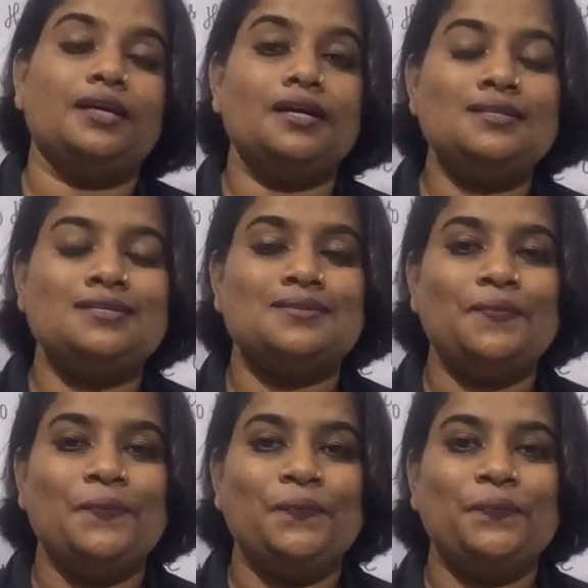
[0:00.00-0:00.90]

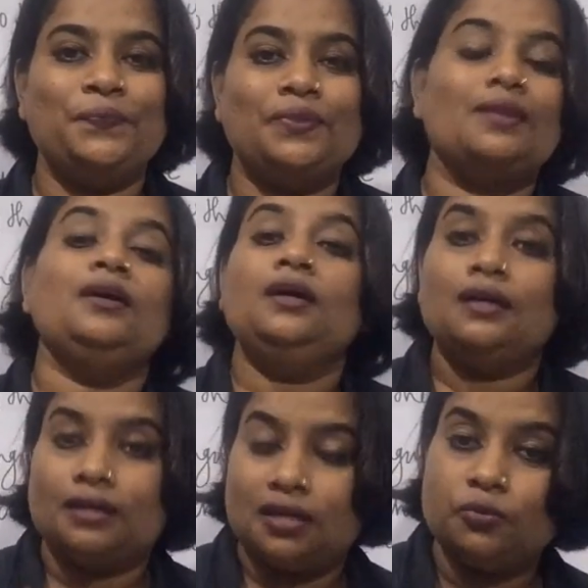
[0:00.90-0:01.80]
Yes.
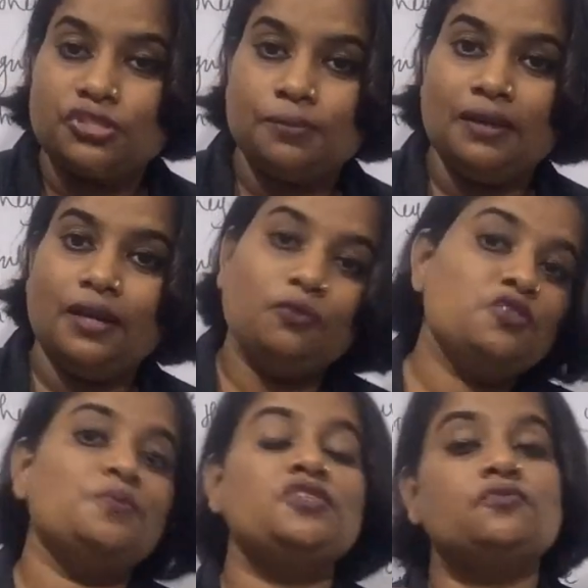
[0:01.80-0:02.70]
Countable
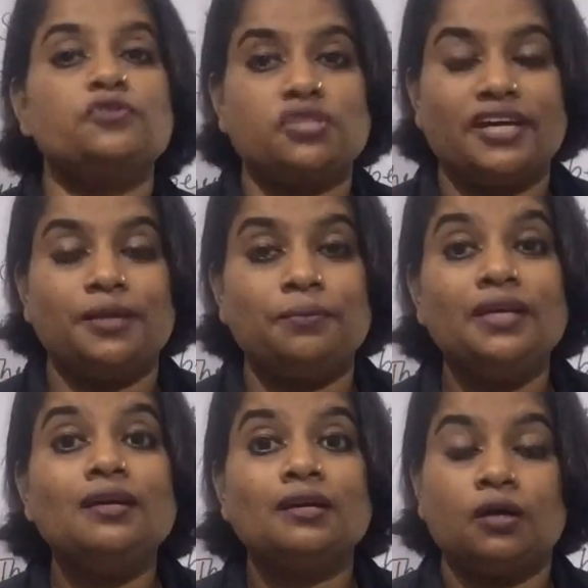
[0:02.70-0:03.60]
nouns means which can
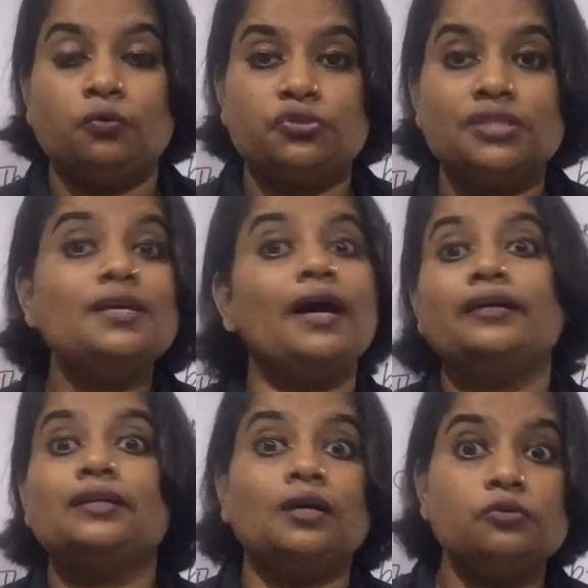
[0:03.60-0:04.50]
be counted.
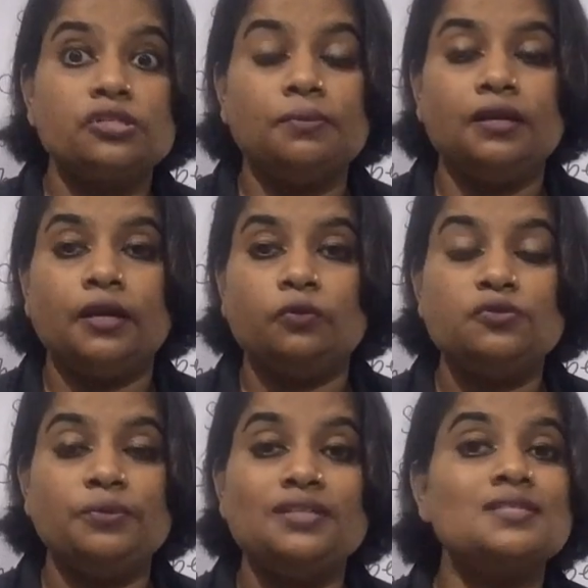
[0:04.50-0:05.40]
Uncountable
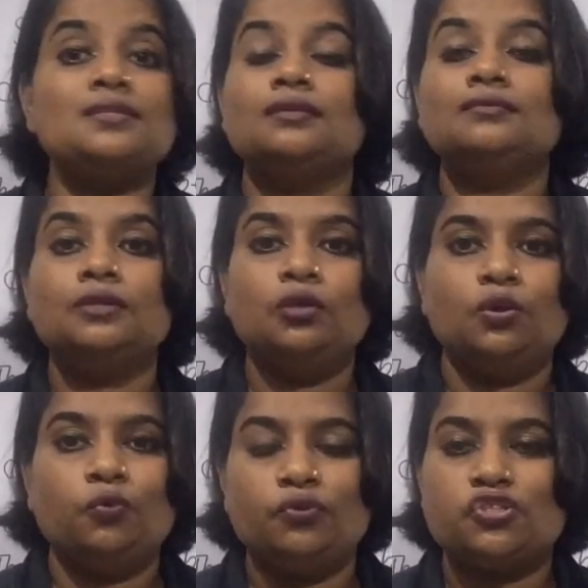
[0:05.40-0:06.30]
noun means
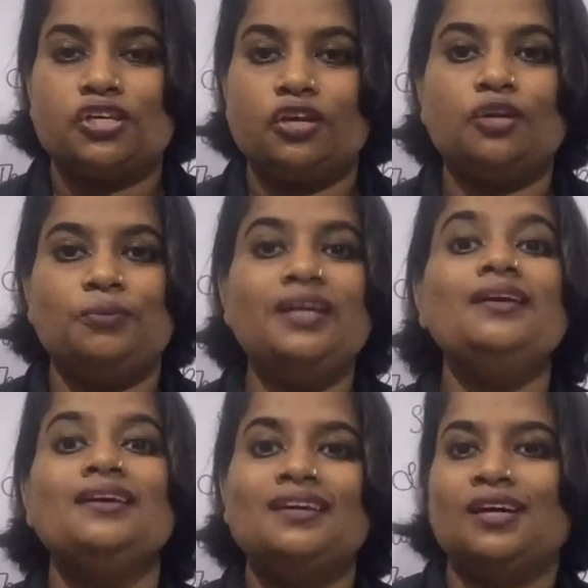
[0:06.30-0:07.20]
which cannot
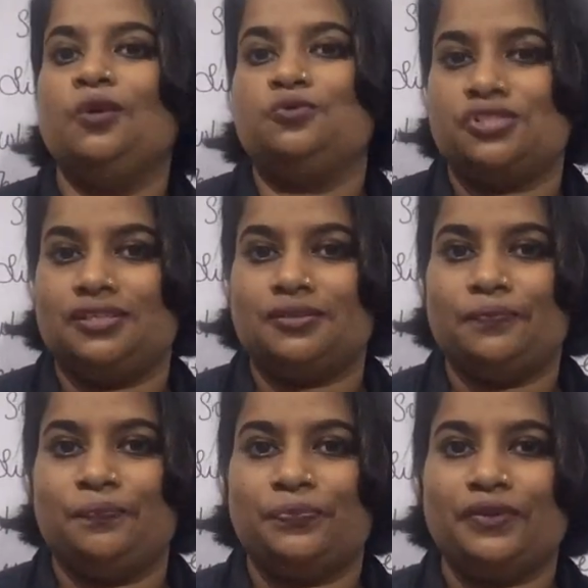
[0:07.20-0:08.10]
be counted.